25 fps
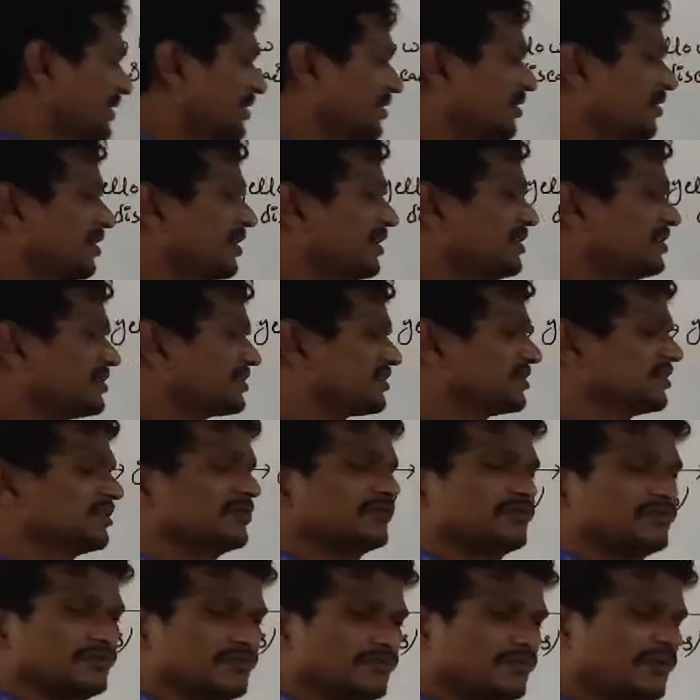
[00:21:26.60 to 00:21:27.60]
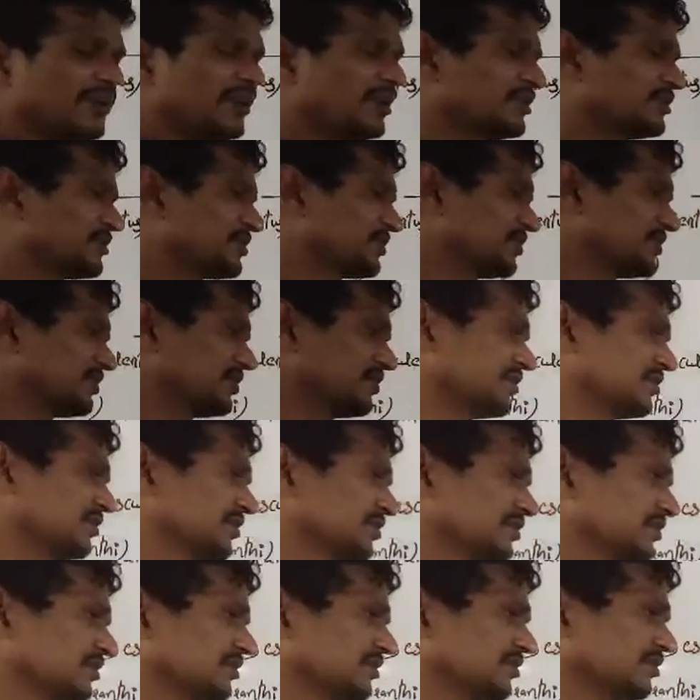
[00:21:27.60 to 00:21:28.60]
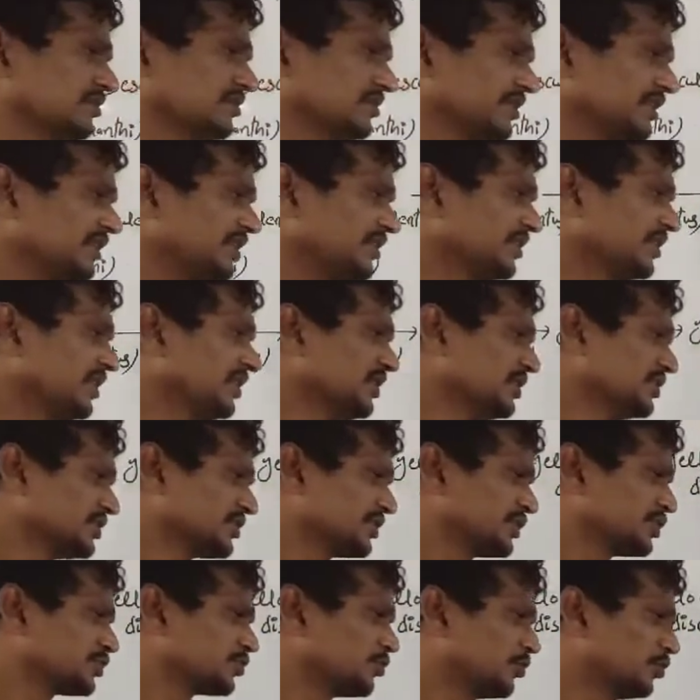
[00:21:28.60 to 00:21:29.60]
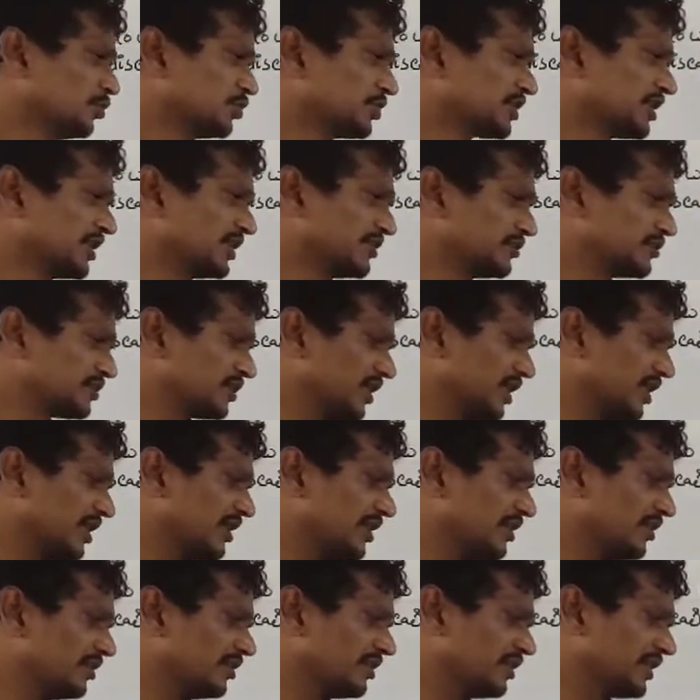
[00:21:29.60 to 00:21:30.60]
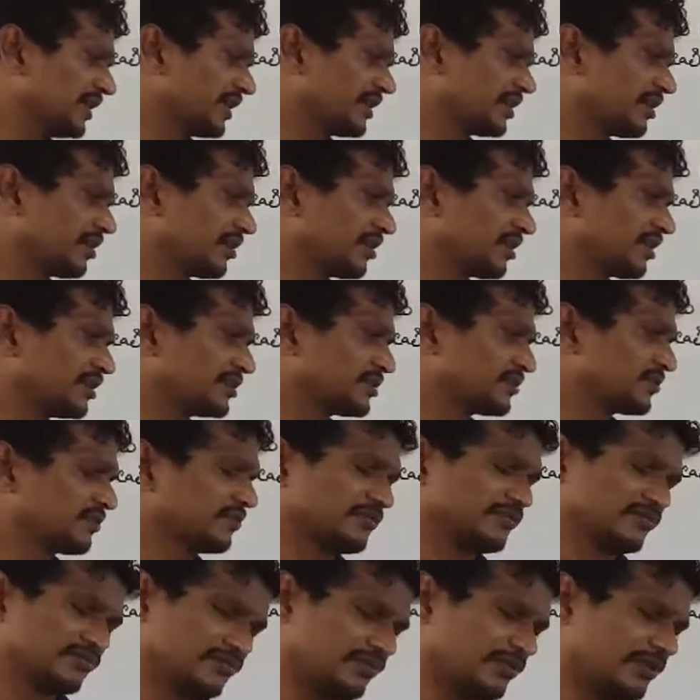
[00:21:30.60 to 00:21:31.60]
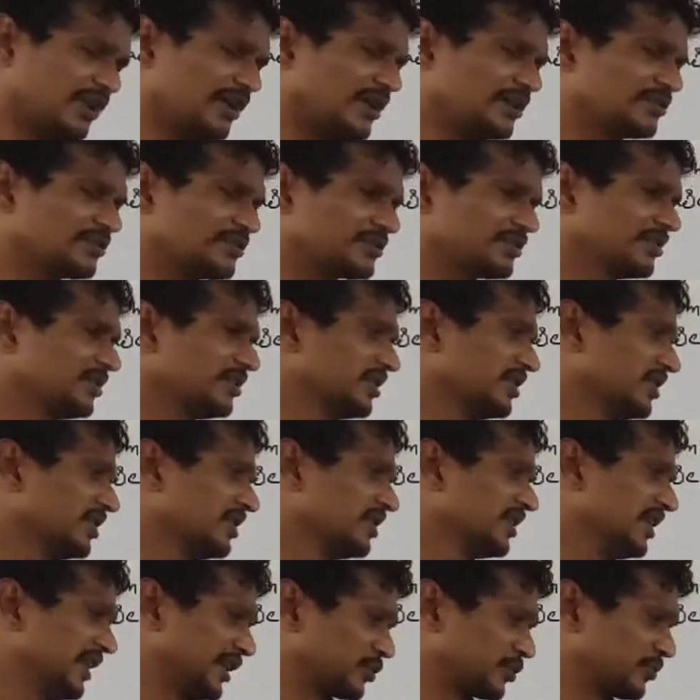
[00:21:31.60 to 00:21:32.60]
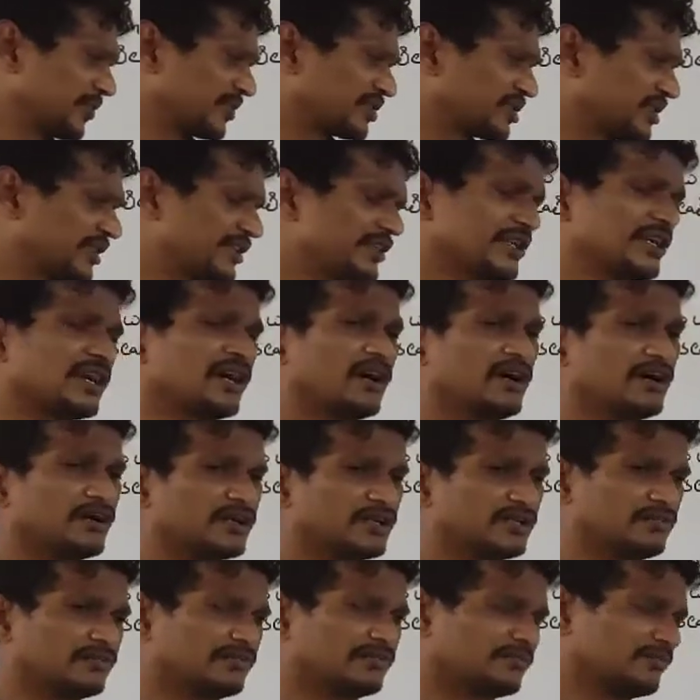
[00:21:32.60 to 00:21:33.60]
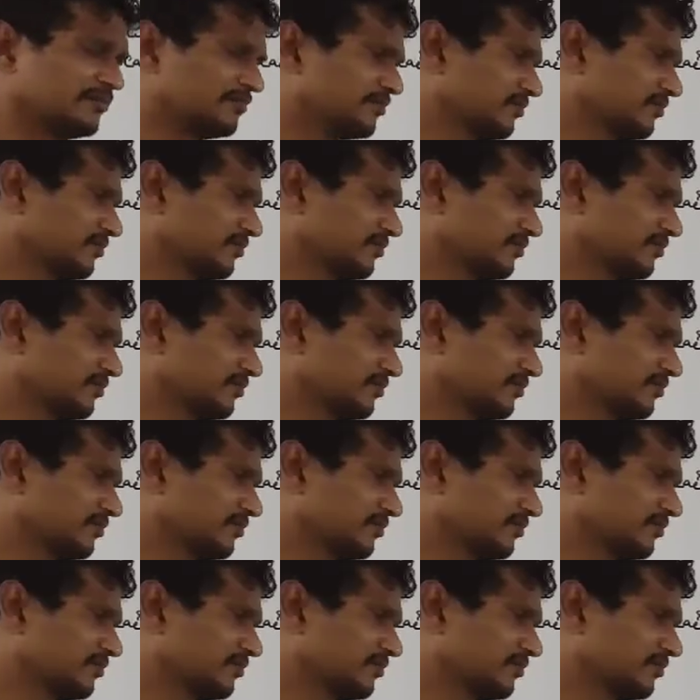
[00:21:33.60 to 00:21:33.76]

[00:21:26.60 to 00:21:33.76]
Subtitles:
Nectarless flowers. Right? So smooth leaves and nectarless flowers, especially cotton.